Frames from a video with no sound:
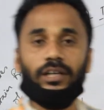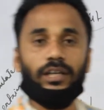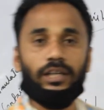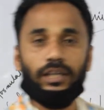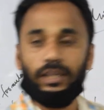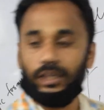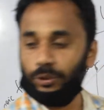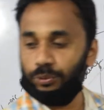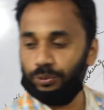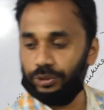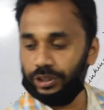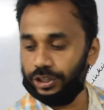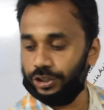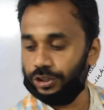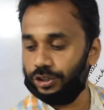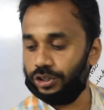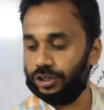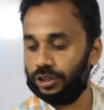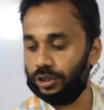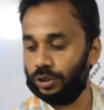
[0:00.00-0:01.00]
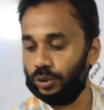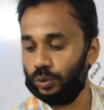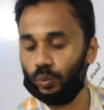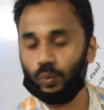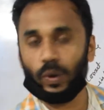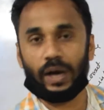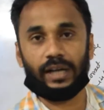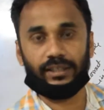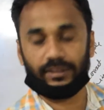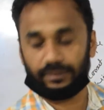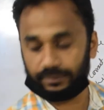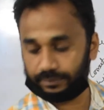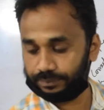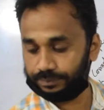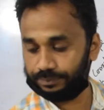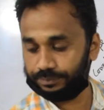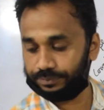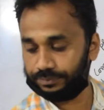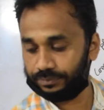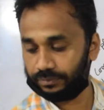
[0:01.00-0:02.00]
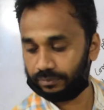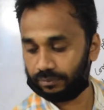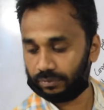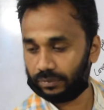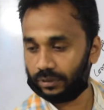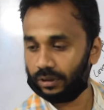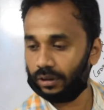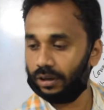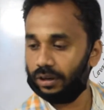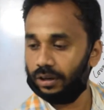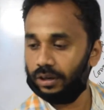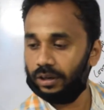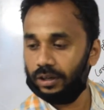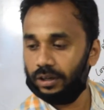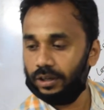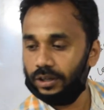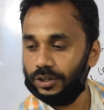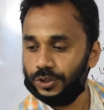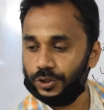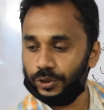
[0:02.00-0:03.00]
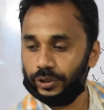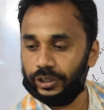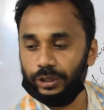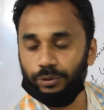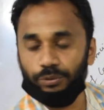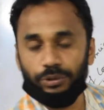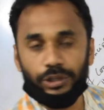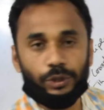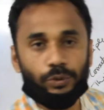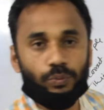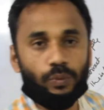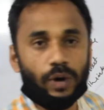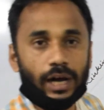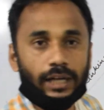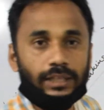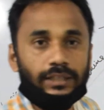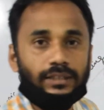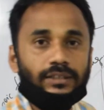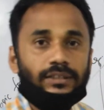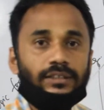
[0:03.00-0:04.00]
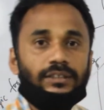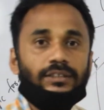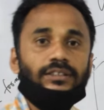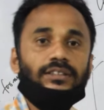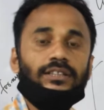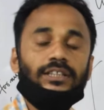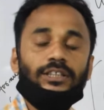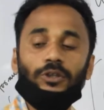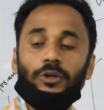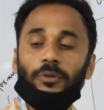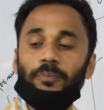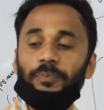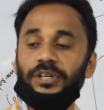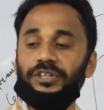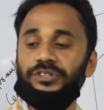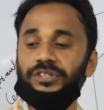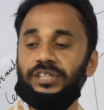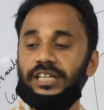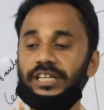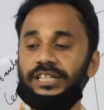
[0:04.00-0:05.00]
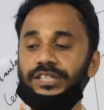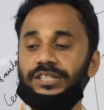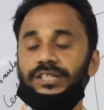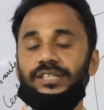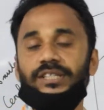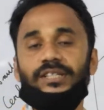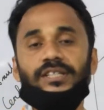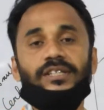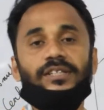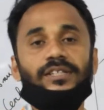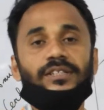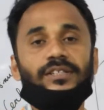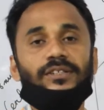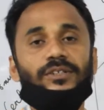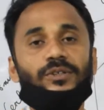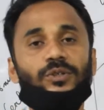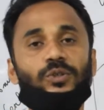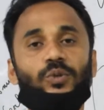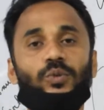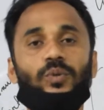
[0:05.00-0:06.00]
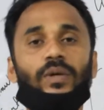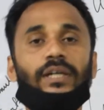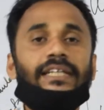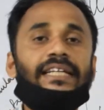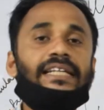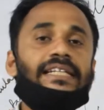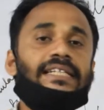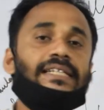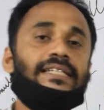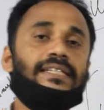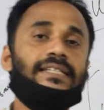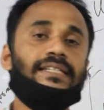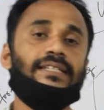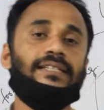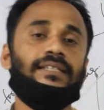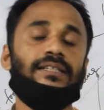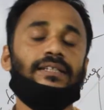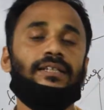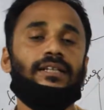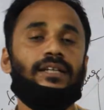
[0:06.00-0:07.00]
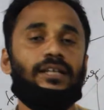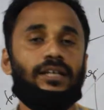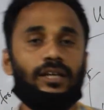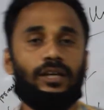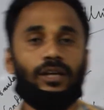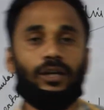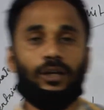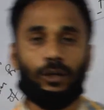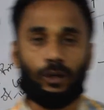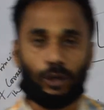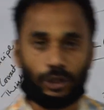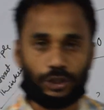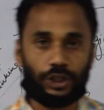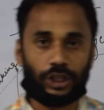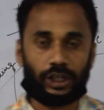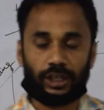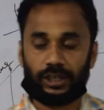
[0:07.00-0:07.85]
Unit 1. So, Unit 1, the topics is what is logic.